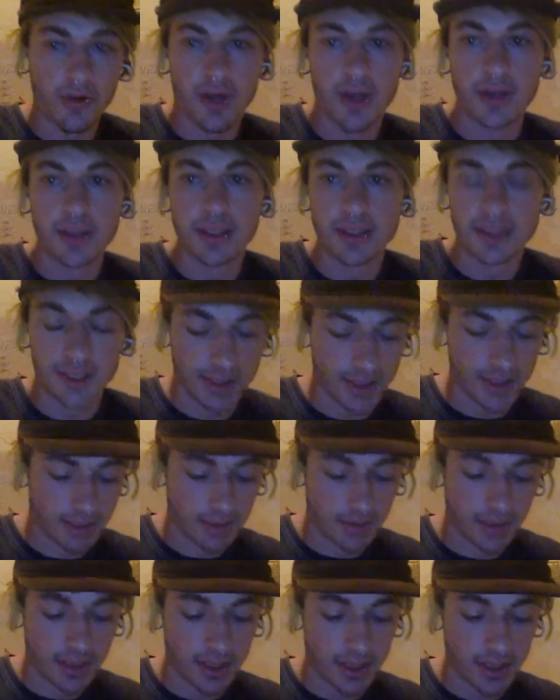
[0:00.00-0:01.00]
Let's get some
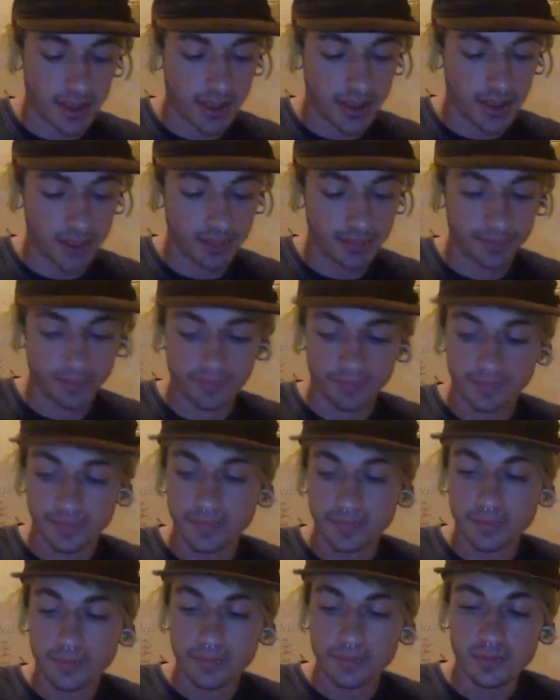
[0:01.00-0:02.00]
of this.
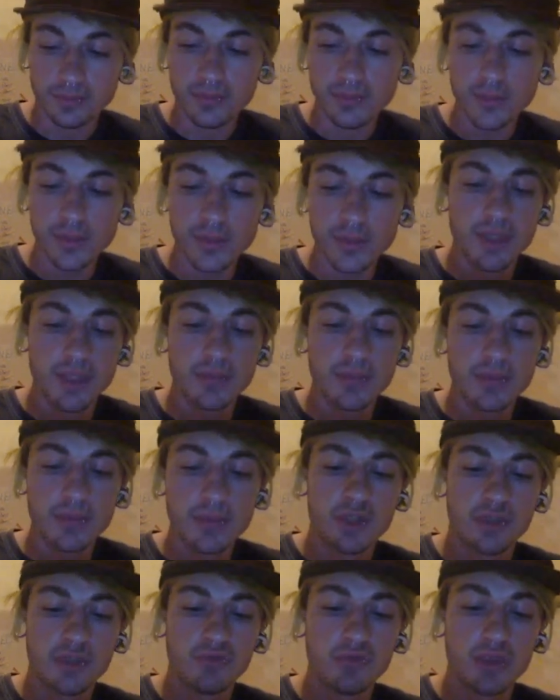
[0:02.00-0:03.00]
Some of this
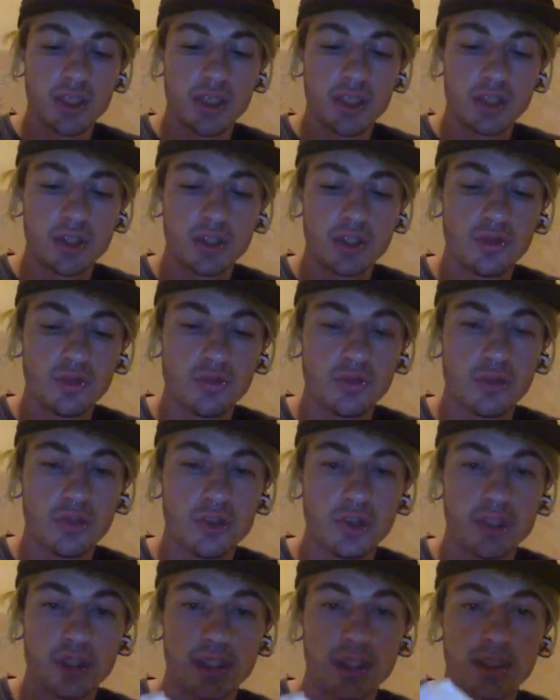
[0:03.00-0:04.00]
Gorilla Glue
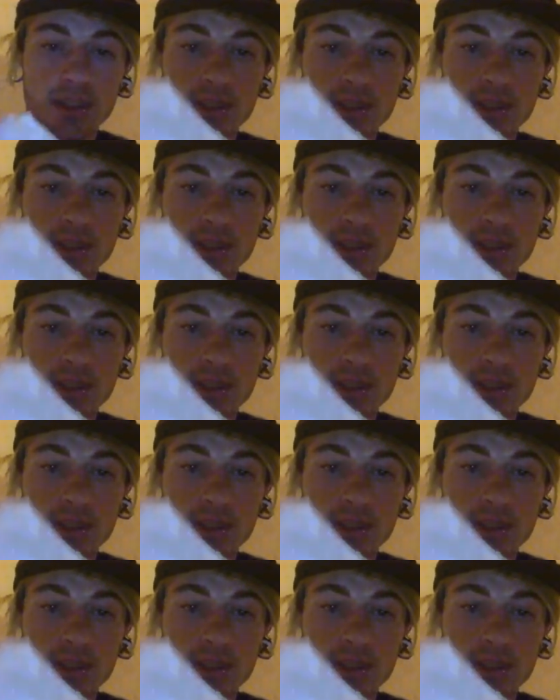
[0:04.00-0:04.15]
rosin